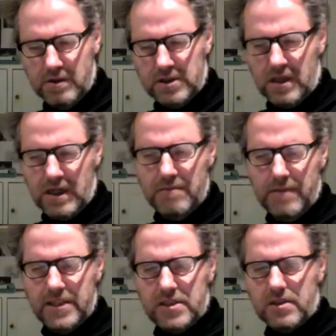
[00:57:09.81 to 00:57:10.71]
certainly in
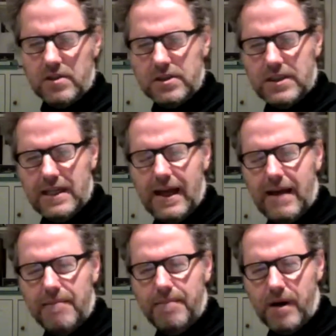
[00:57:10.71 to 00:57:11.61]
my circle, take
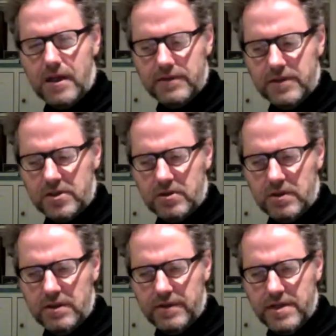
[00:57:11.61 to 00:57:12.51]
that part of the
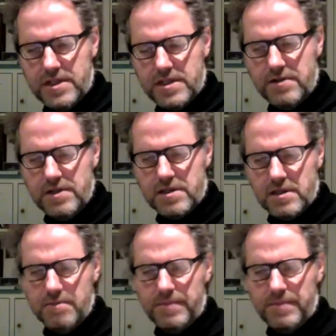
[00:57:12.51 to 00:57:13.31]
story very seriously.